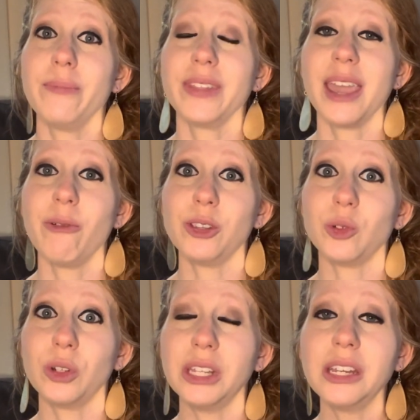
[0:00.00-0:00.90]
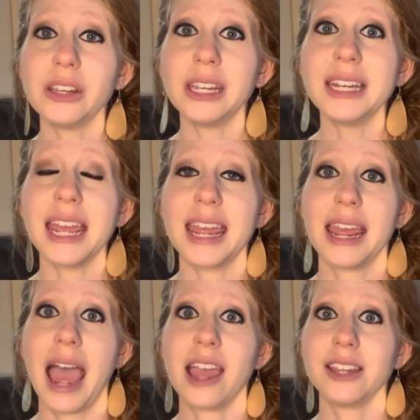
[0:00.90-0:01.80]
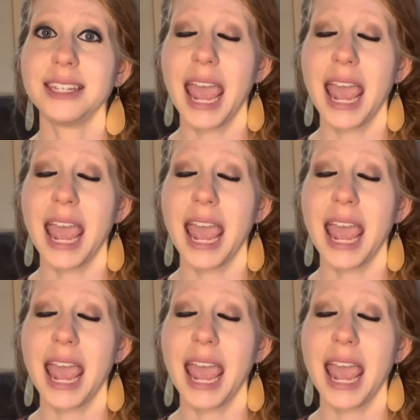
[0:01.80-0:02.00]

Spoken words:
It was really good. I could